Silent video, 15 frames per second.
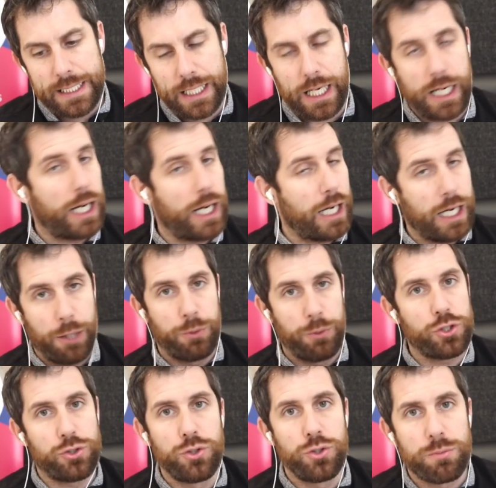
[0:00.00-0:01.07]
I would
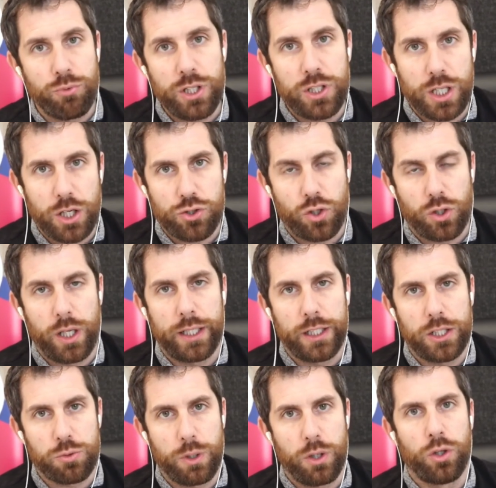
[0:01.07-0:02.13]
just do some research online
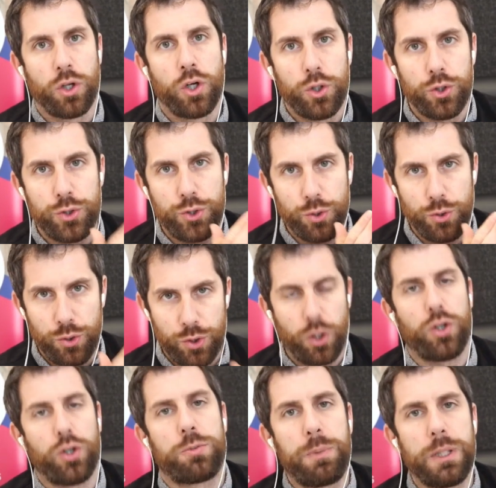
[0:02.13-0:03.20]
as well. Do
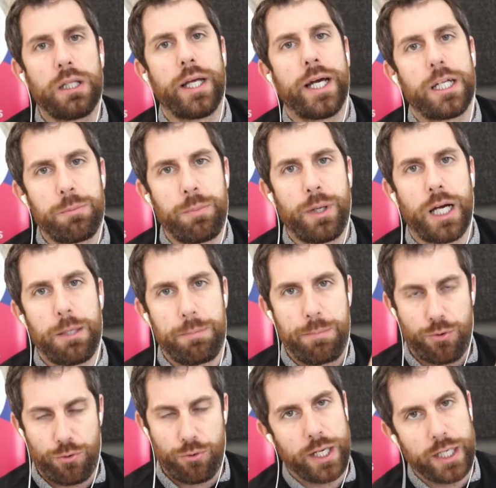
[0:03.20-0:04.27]
not be led by
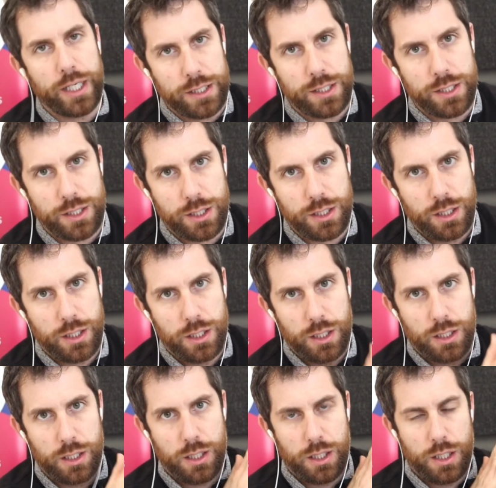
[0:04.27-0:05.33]
price.
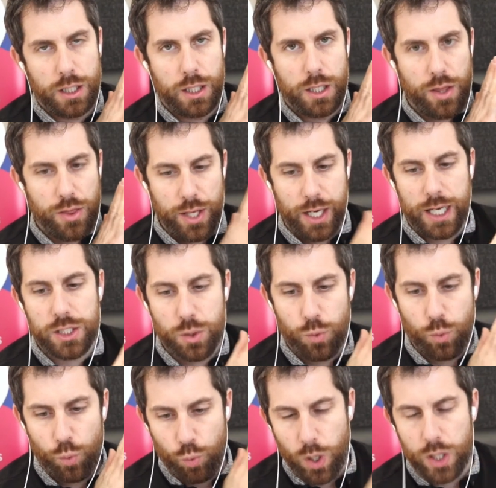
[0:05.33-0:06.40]
That is the
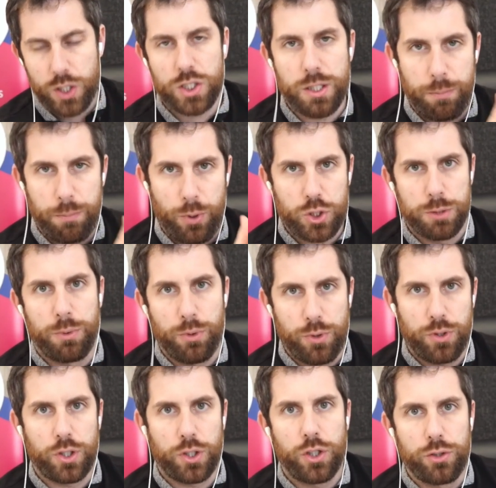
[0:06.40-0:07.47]
worst possible
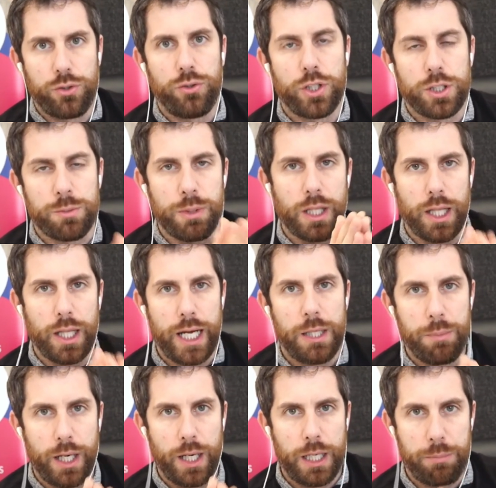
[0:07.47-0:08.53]
thing you can do, is be led
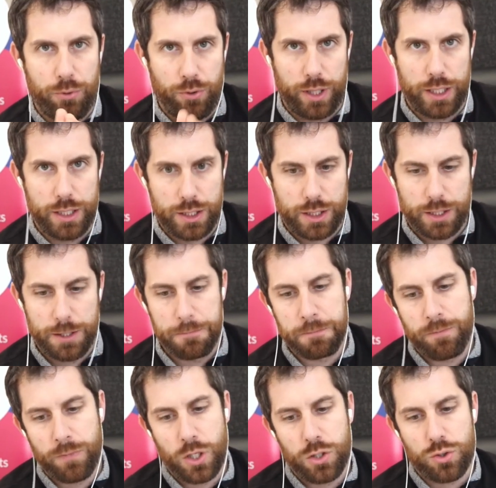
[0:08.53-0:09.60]
by price.
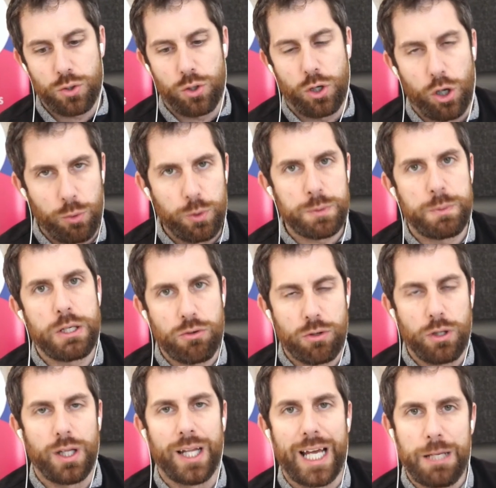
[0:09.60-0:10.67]
So always be
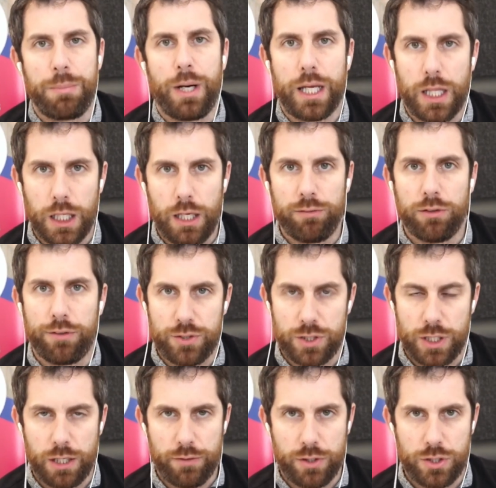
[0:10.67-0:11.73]
led by the level of
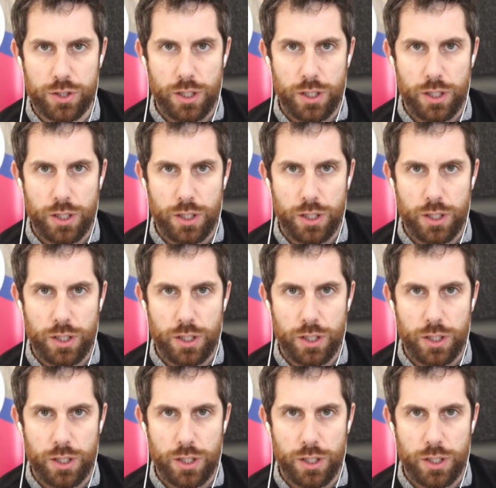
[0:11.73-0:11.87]
service.